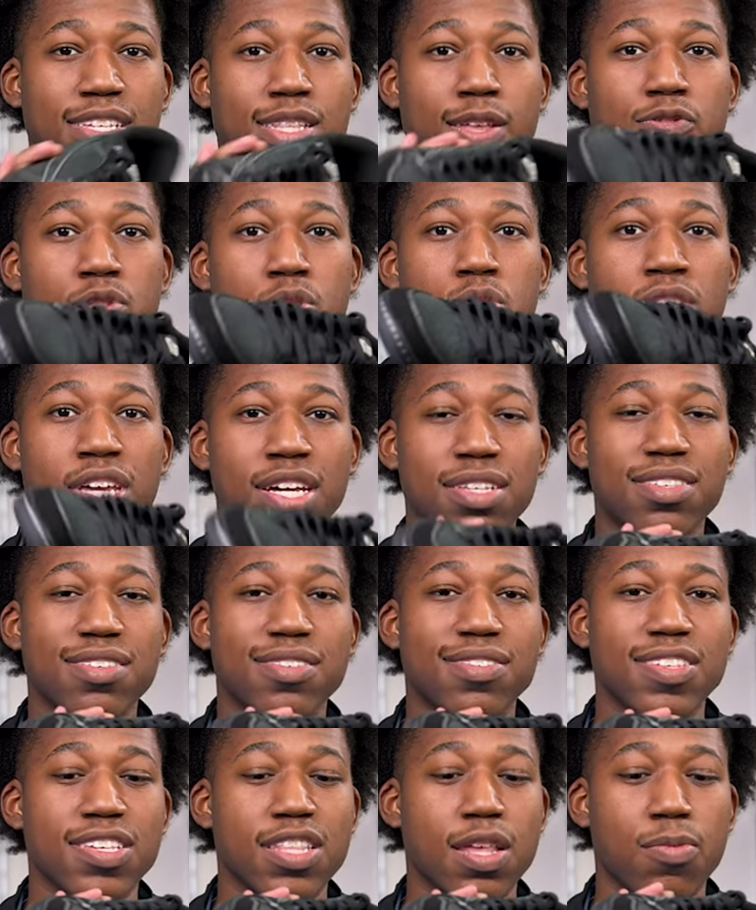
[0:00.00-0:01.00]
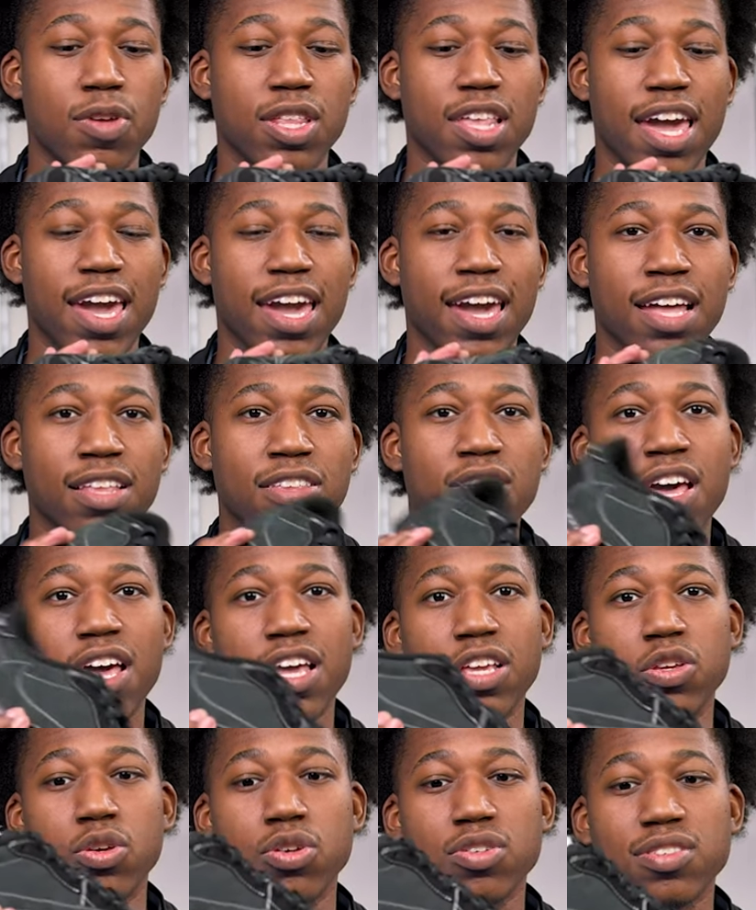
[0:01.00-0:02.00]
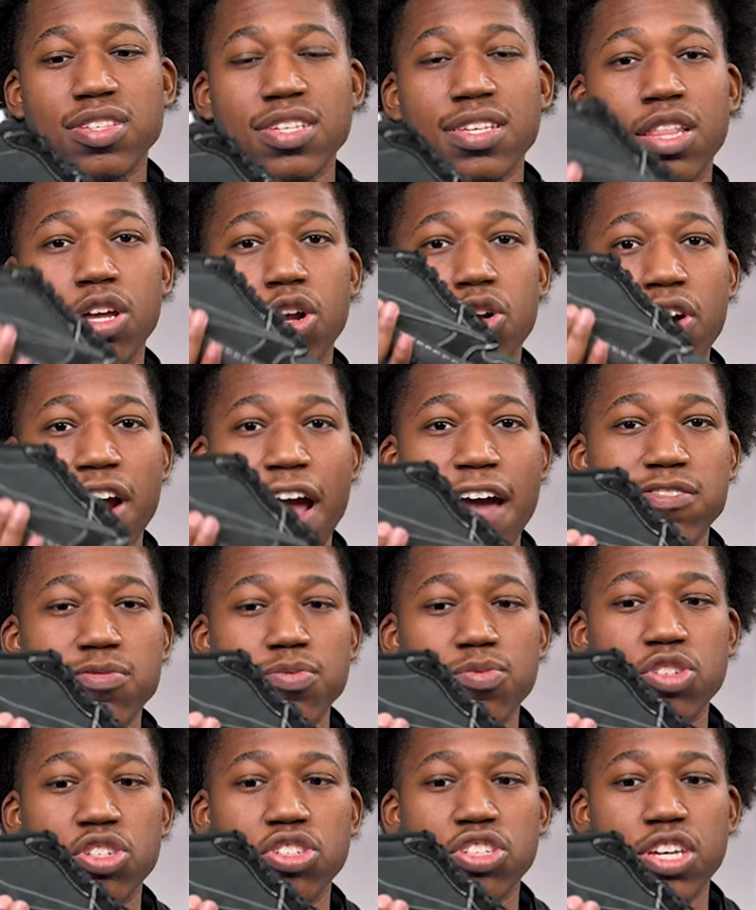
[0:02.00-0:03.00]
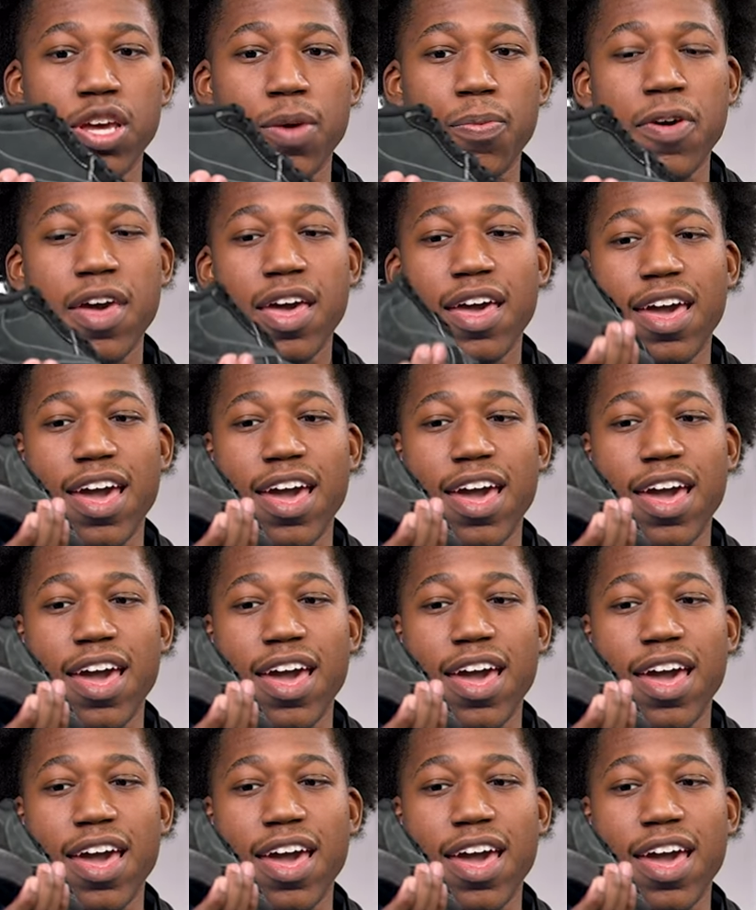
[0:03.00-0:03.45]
and if you get to see them in hand, you'll see the craftsmanship,